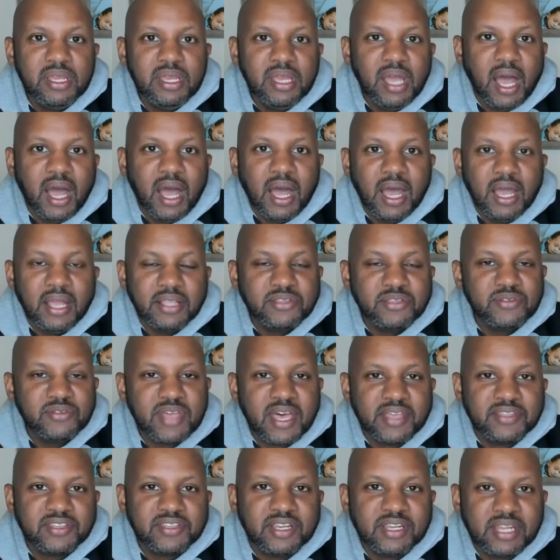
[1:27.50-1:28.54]
In
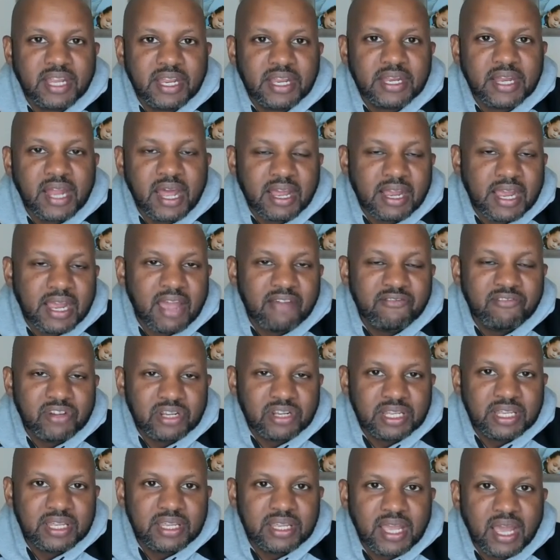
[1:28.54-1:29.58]
2008, I got
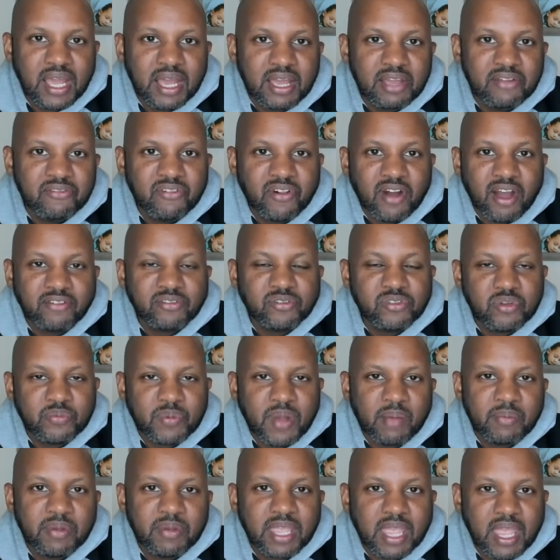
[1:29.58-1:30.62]
really involved with the
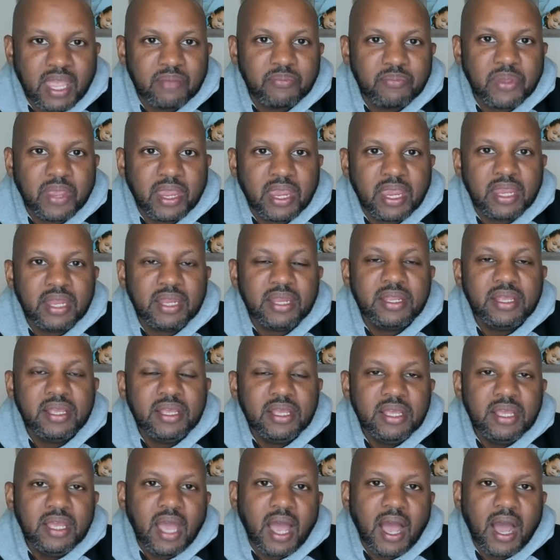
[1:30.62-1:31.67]
Obama campaign.
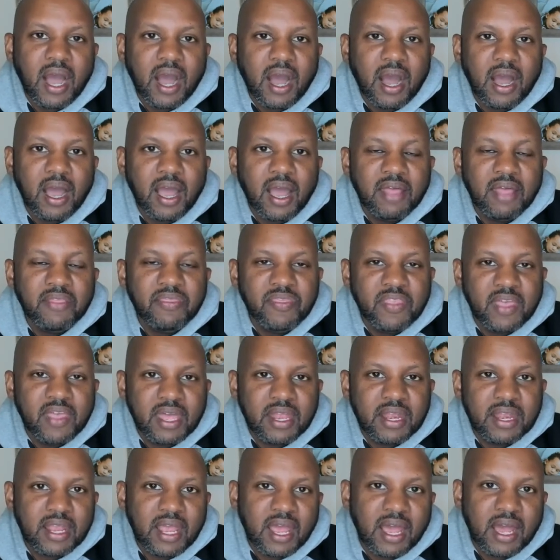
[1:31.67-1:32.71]
And
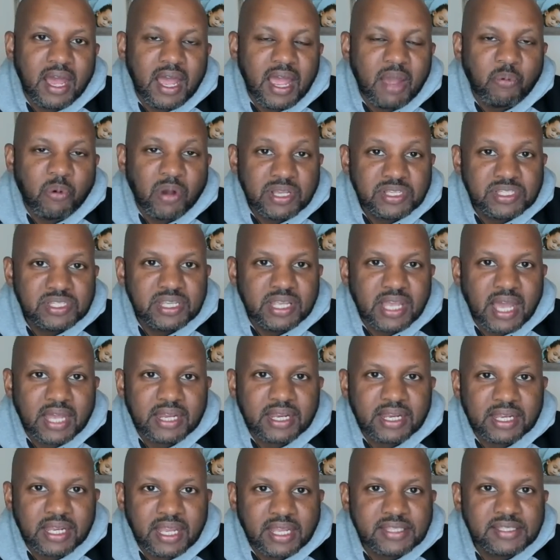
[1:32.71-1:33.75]
then once he got
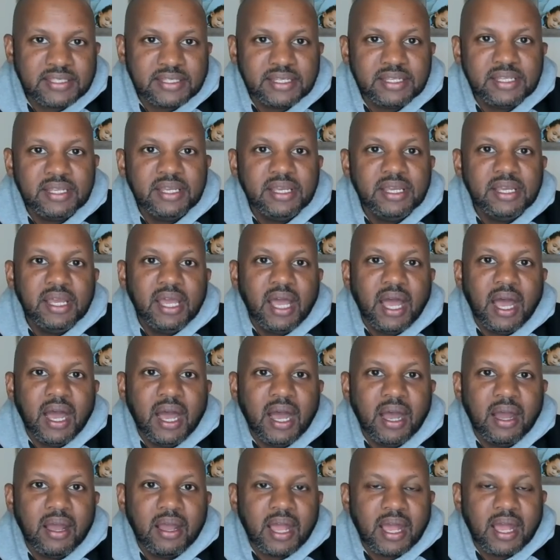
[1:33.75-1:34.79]
elected,
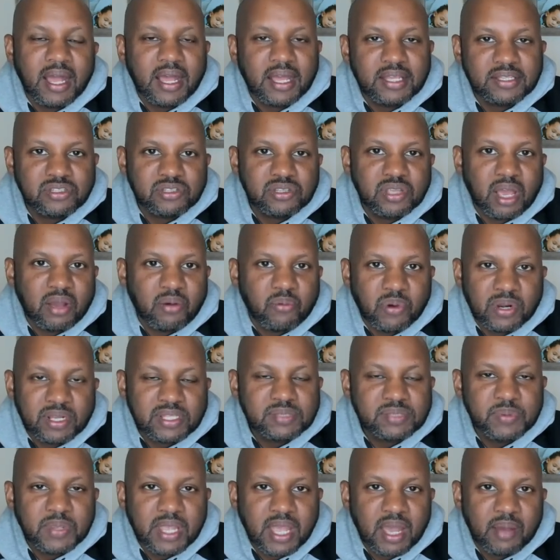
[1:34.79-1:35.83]
I wanted to
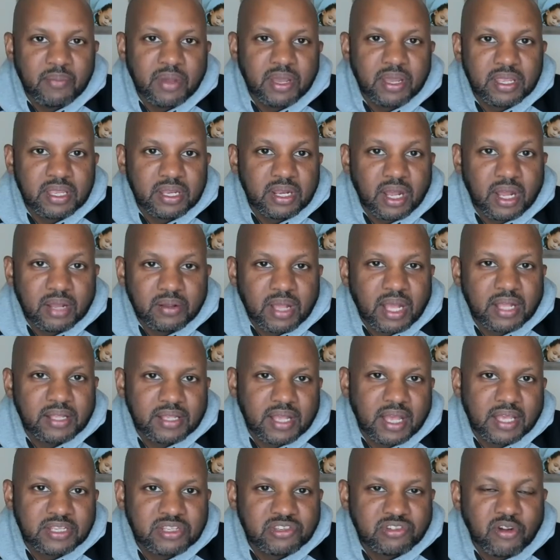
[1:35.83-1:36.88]
become
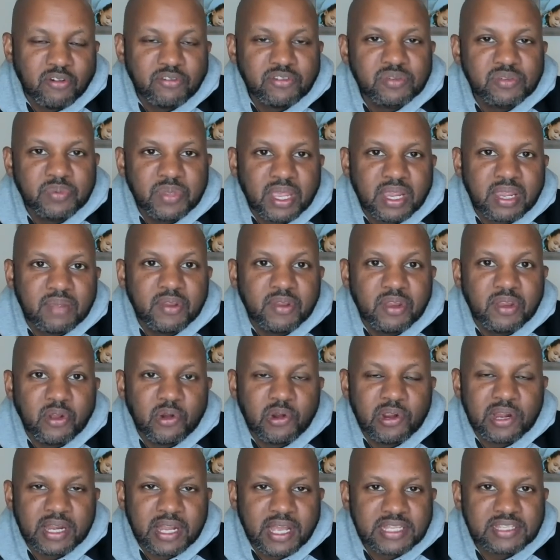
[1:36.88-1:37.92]
I strove to be a community
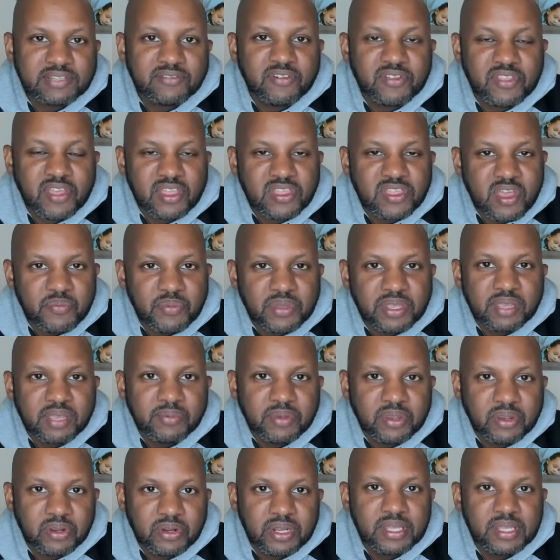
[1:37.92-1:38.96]
organizer for the Ethiopian
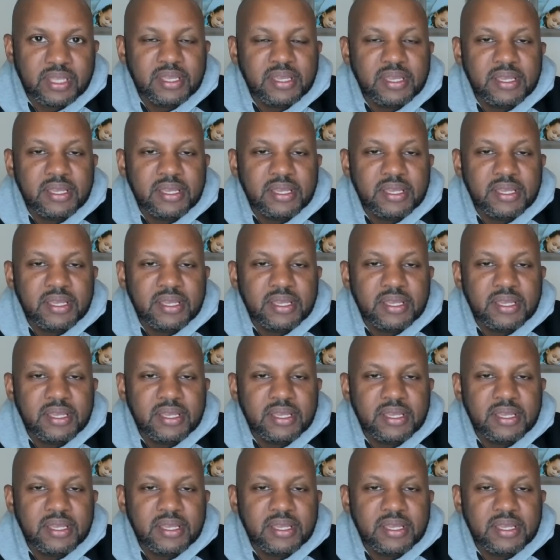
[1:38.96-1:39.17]
community.